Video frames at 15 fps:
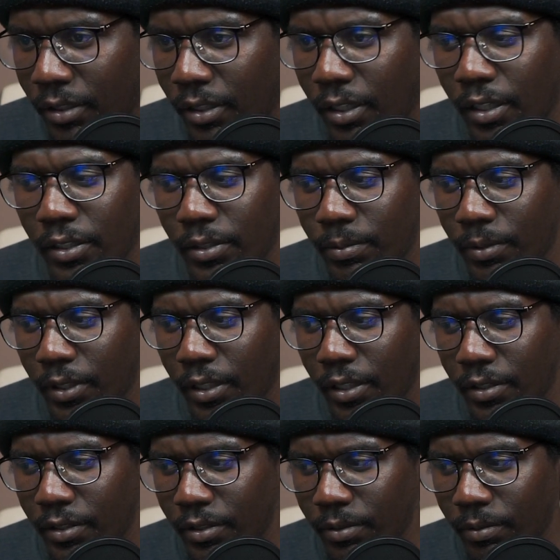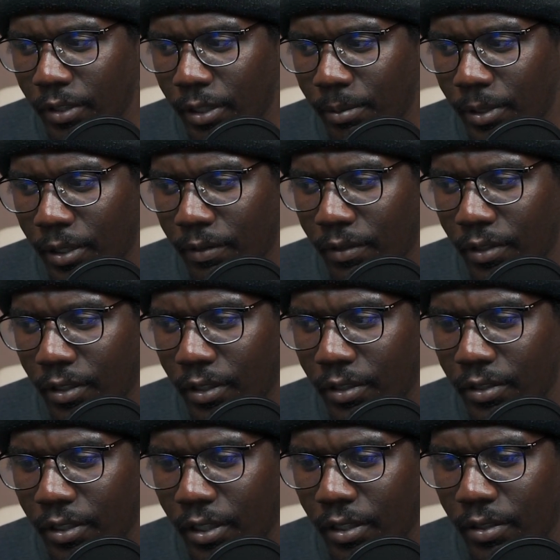I just realized this Rap Caviar.
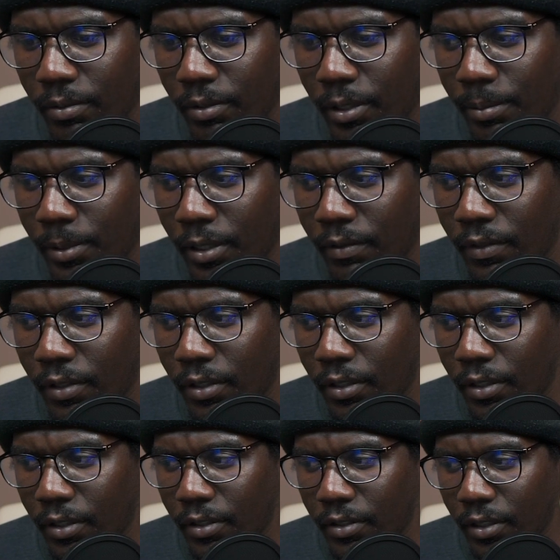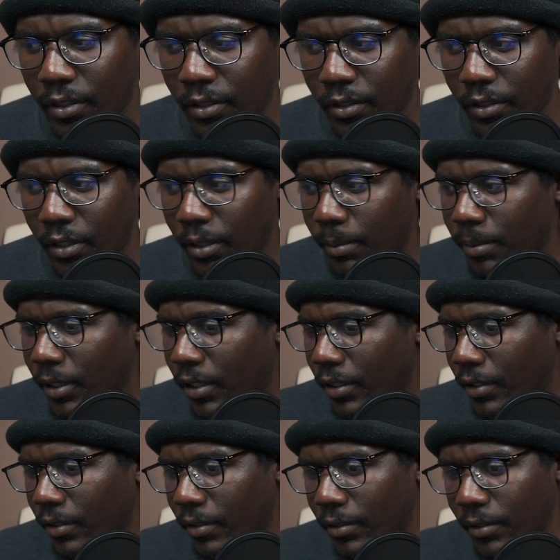Shout out to Rap Caviar, because I know y'all probably
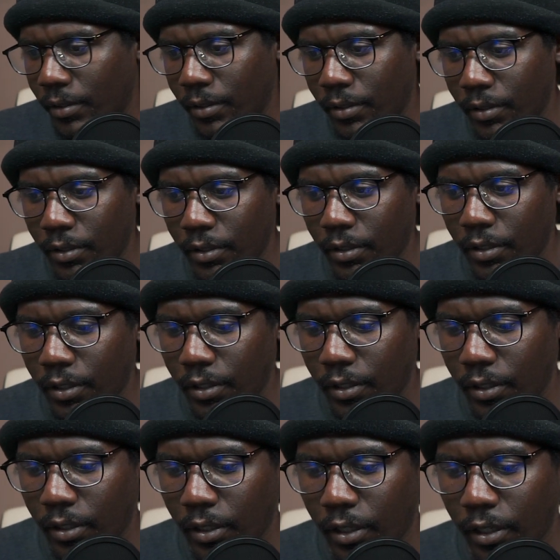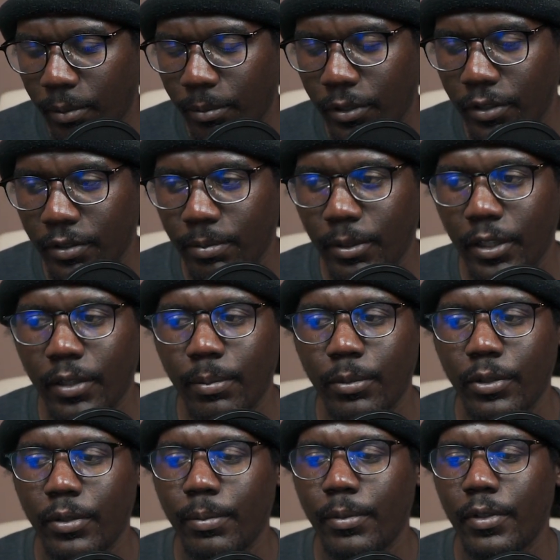gonna hit the claim on this bad
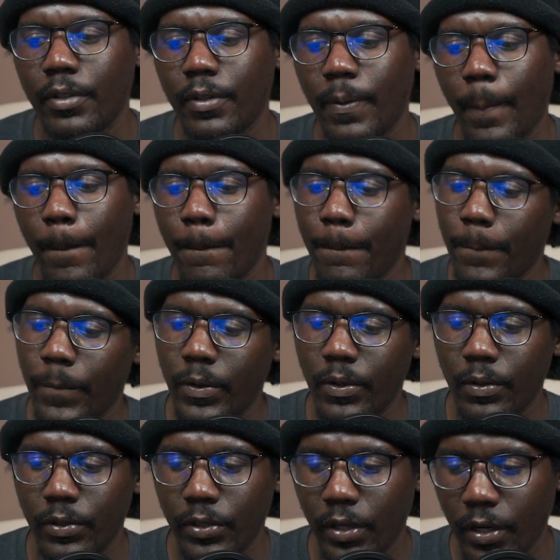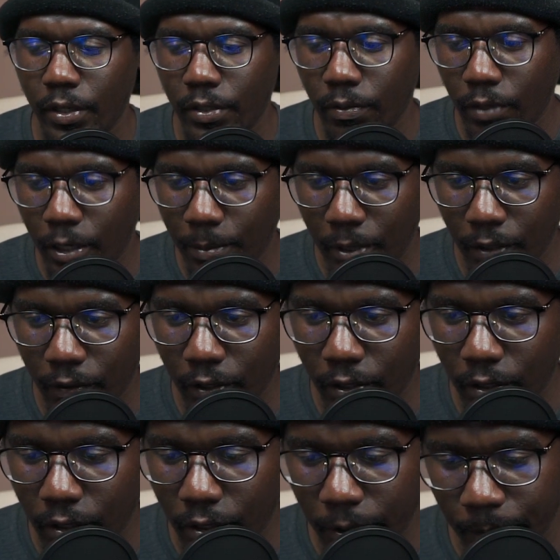boy, but shout out to Rap
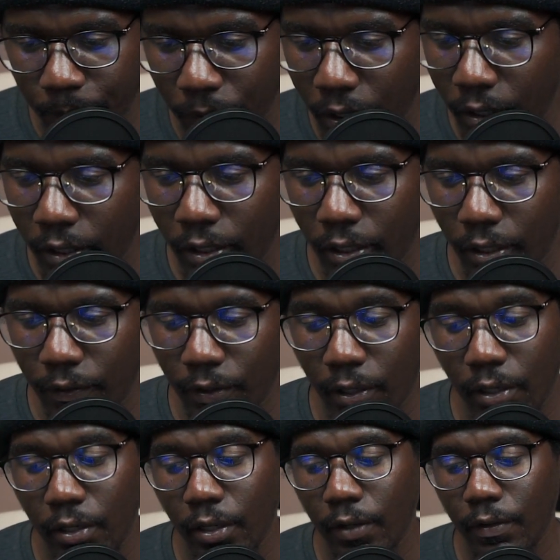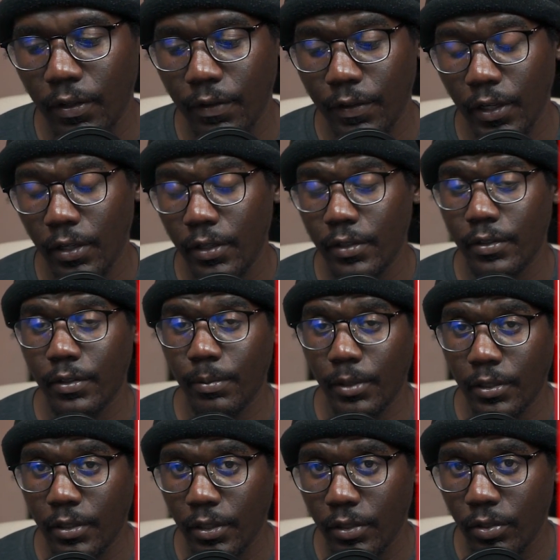Caviar. If y'all listen to my
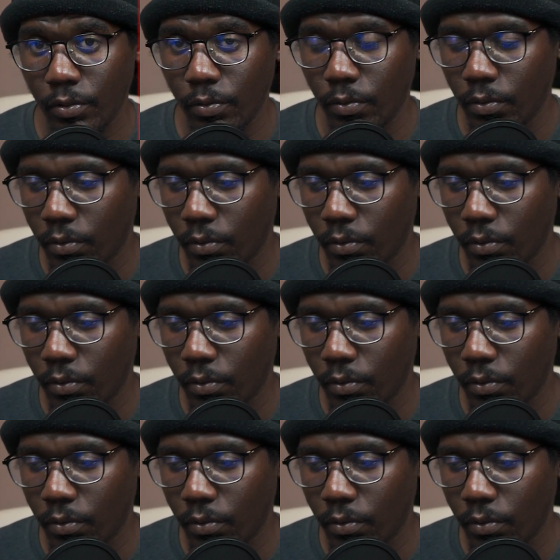shit too.